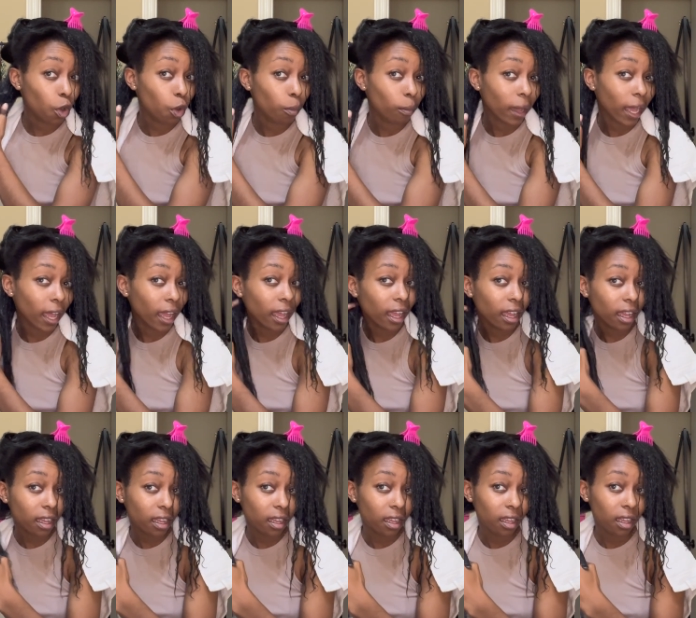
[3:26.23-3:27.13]

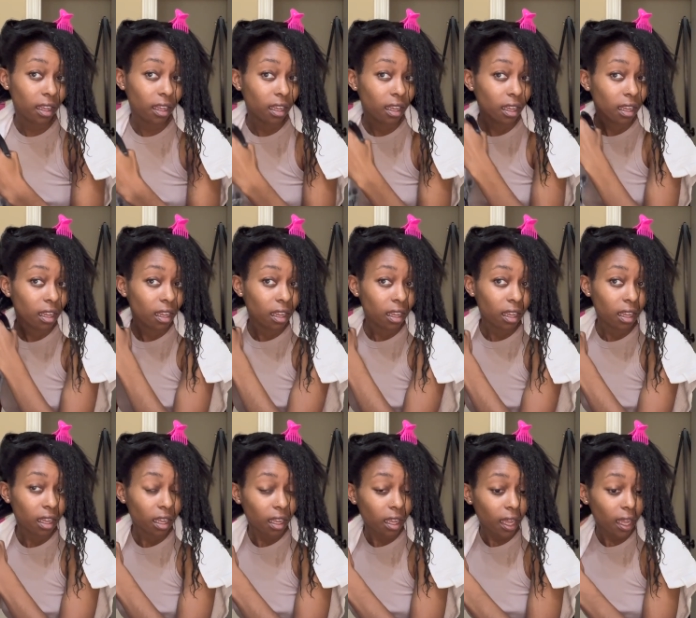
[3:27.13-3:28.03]
bad.
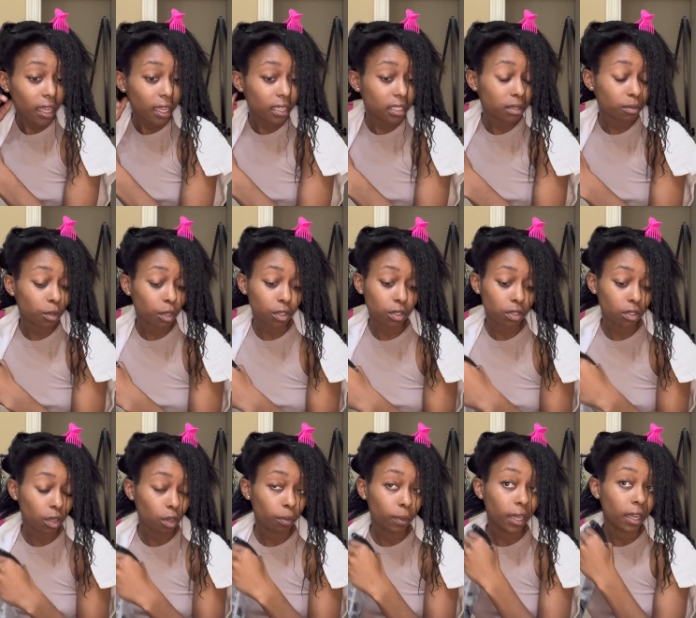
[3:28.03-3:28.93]
It smelled
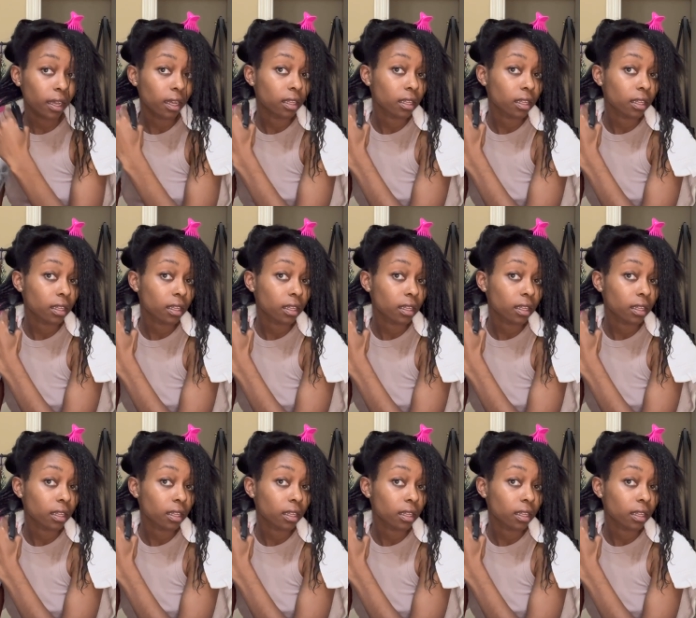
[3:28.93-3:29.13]
so bad.